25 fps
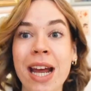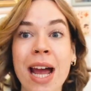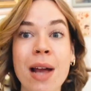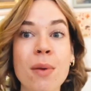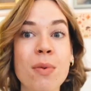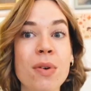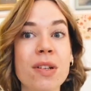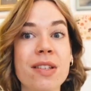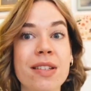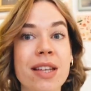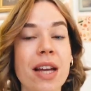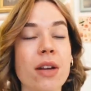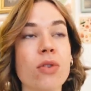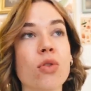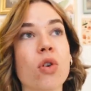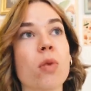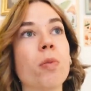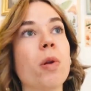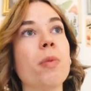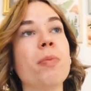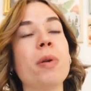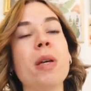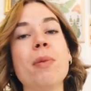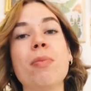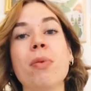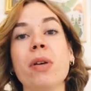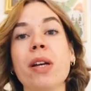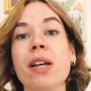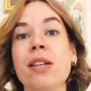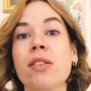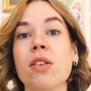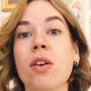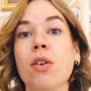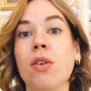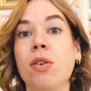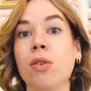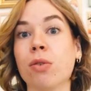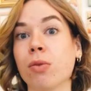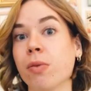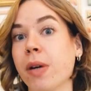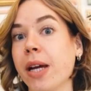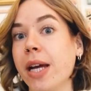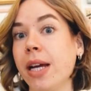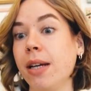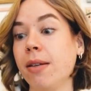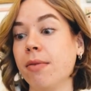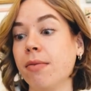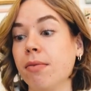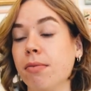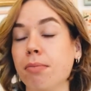I would say Normal People is a
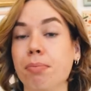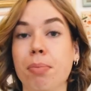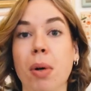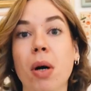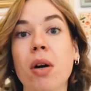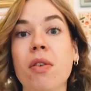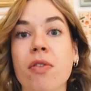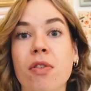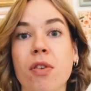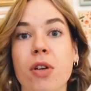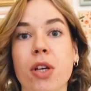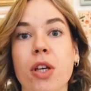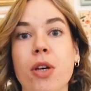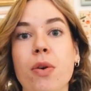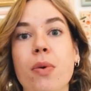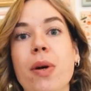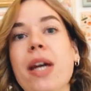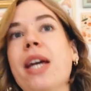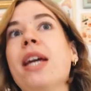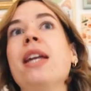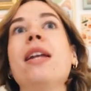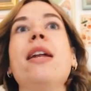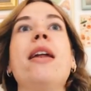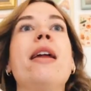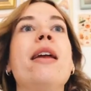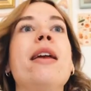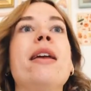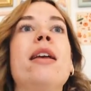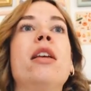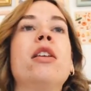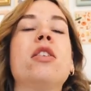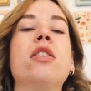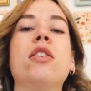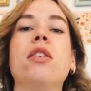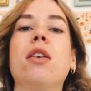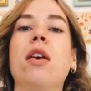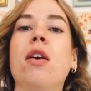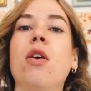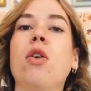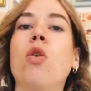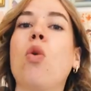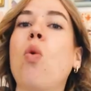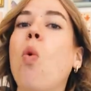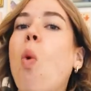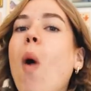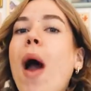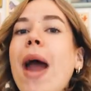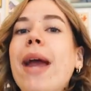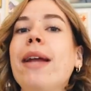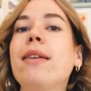great book for you. It is
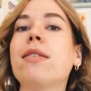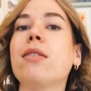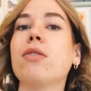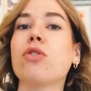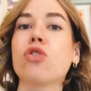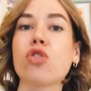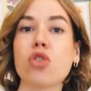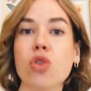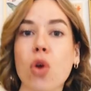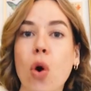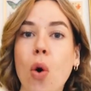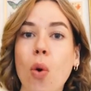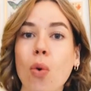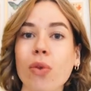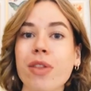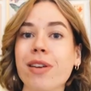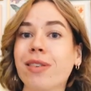quite slow.